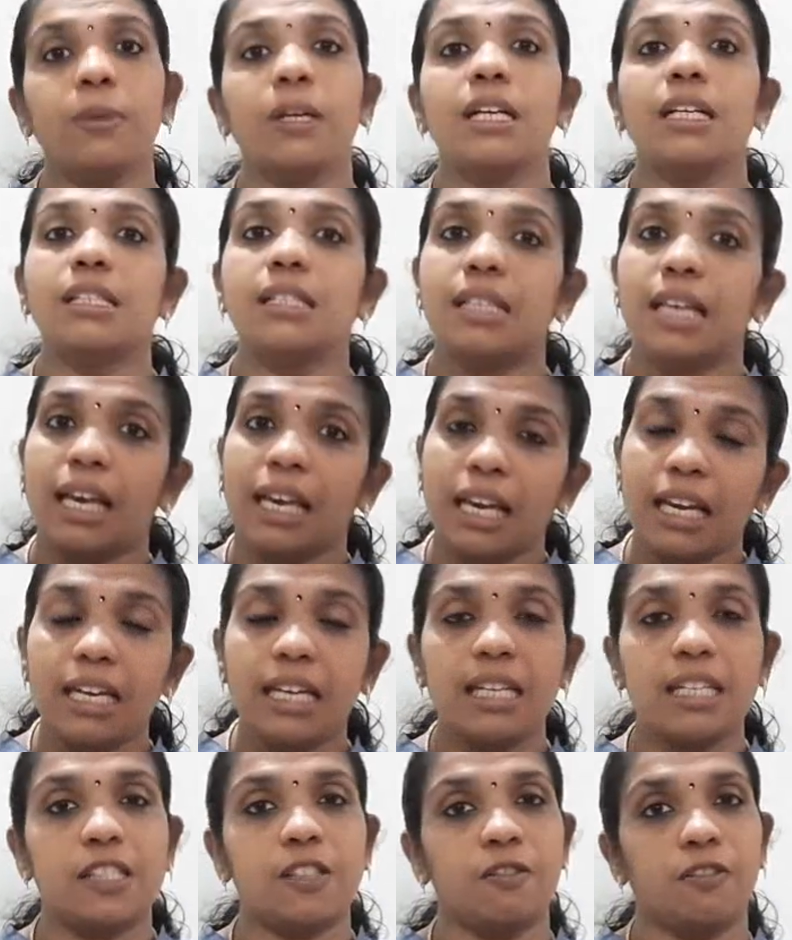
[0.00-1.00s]

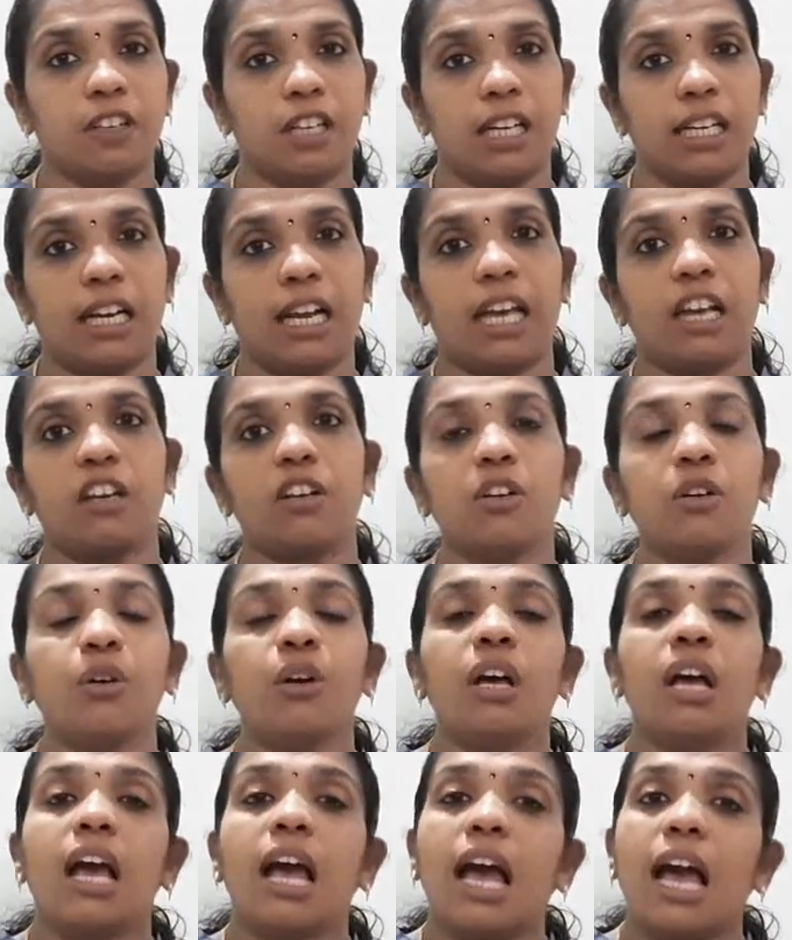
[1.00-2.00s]
Second is
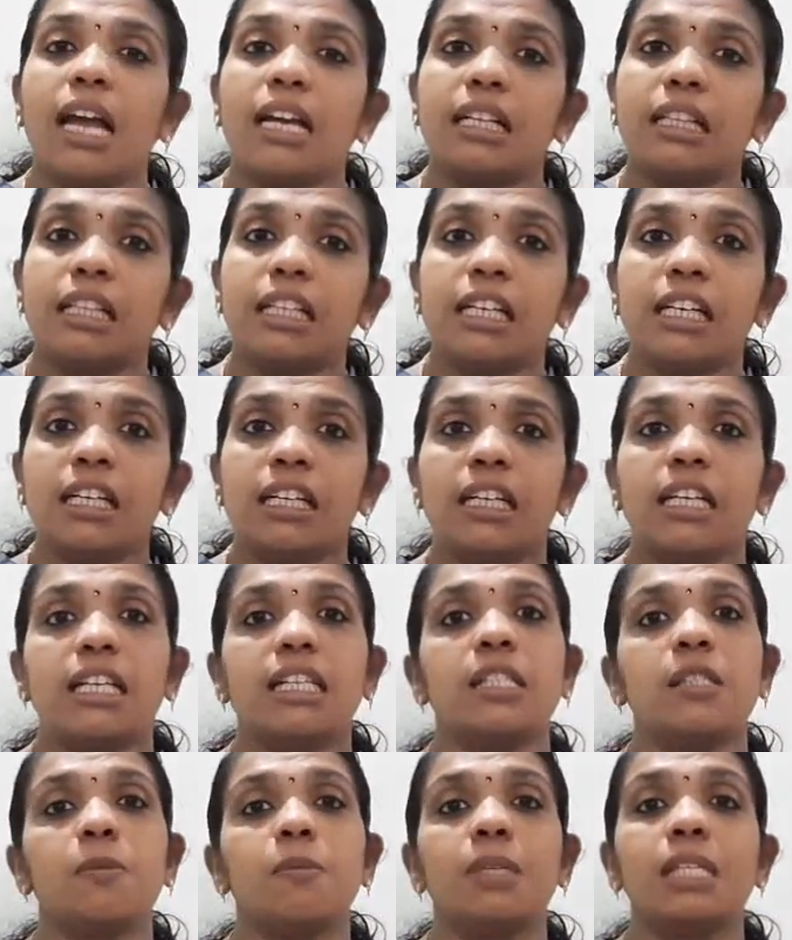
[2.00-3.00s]
vertigo and third
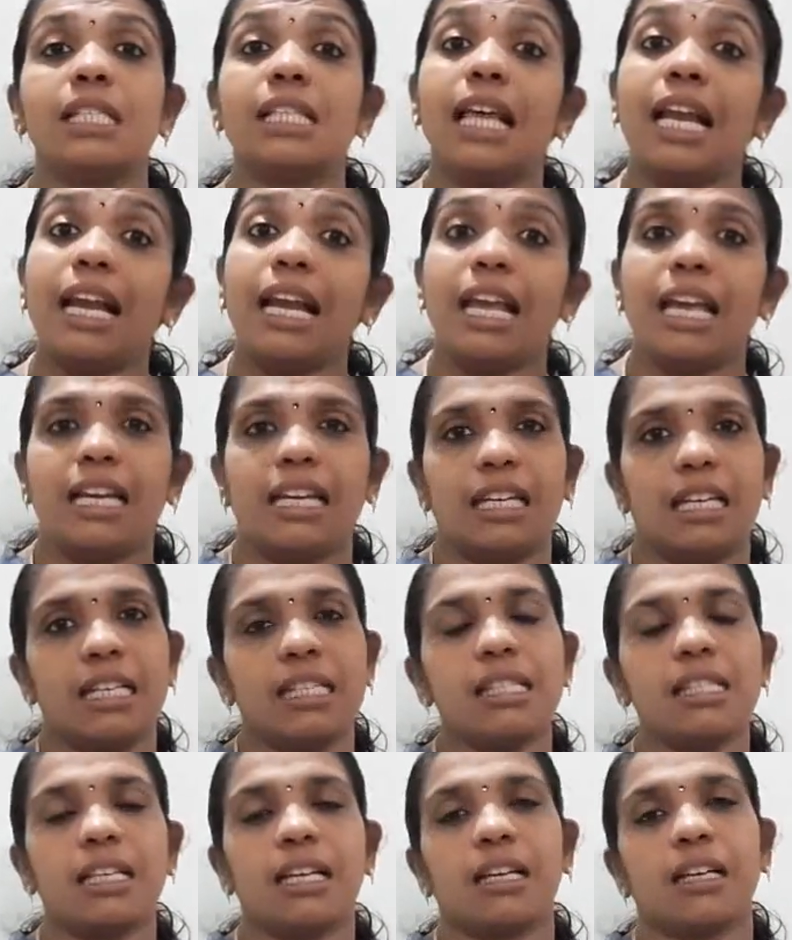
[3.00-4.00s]
is
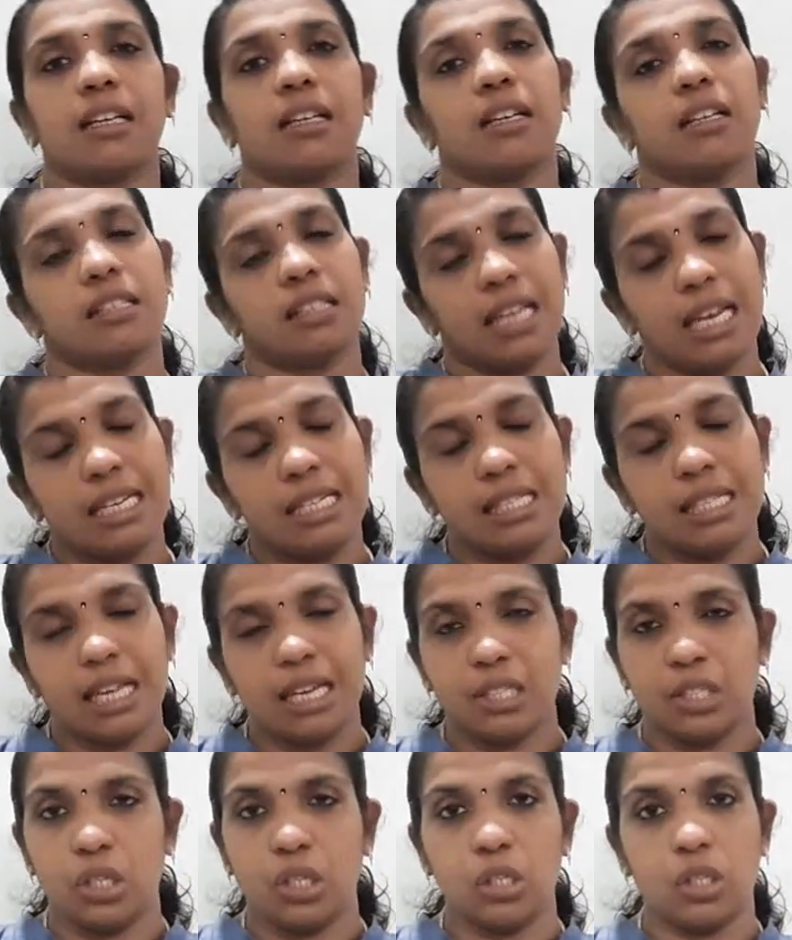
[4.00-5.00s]
miscellaneous
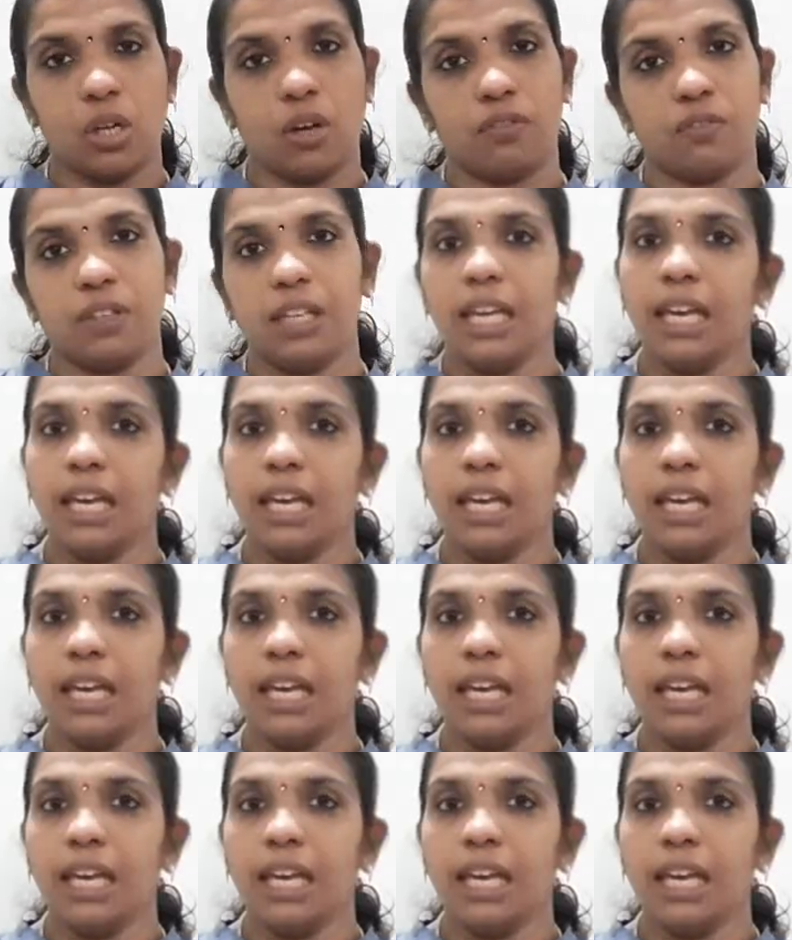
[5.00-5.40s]
sensations of the